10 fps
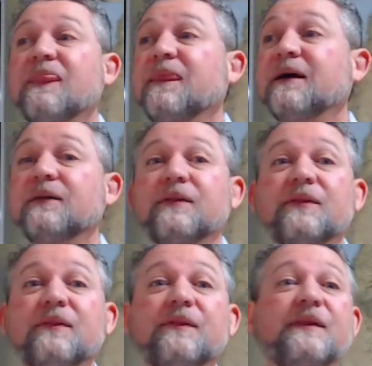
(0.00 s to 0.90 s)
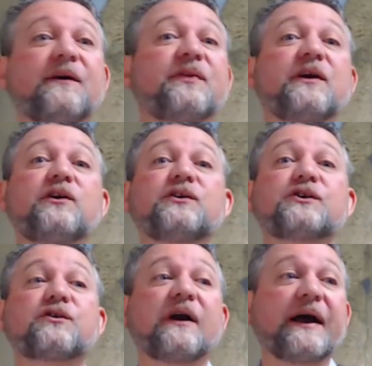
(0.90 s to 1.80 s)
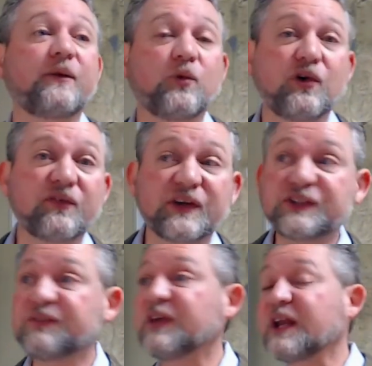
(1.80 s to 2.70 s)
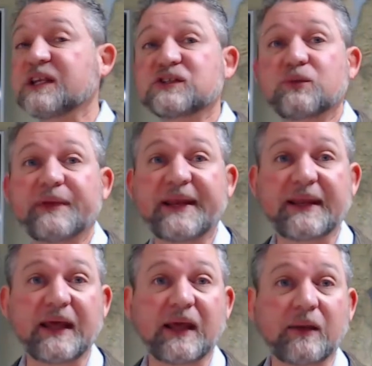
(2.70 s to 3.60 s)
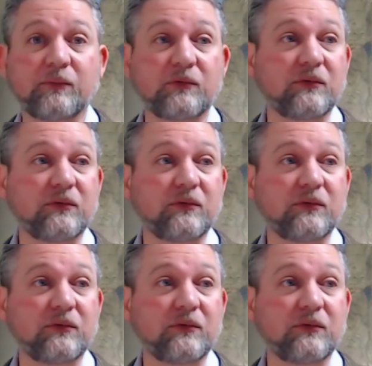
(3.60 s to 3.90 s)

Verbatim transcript: that they'll think you're just crying wolf because you've done it so many times.